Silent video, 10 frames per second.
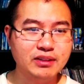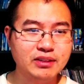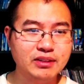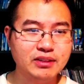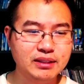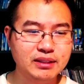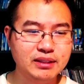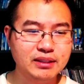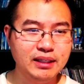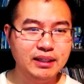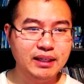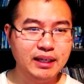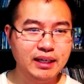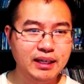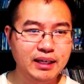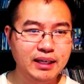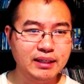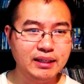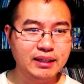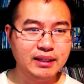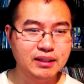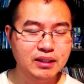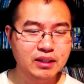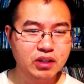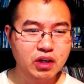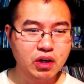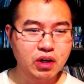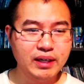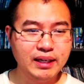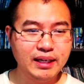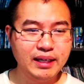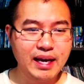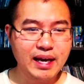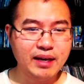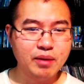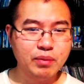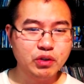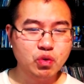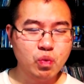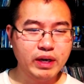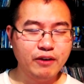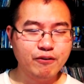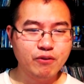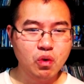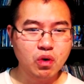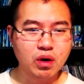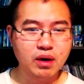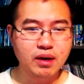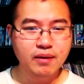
Justice League is currently at number 24,